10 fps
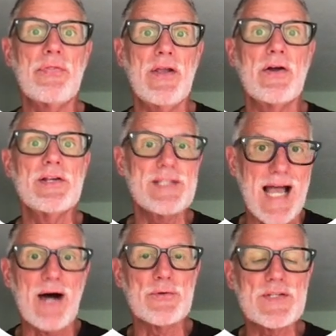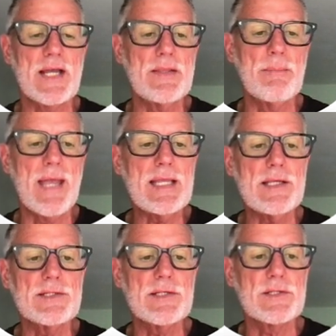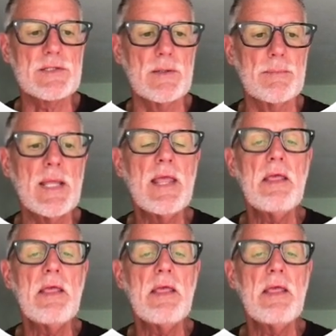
there is outside the banking system,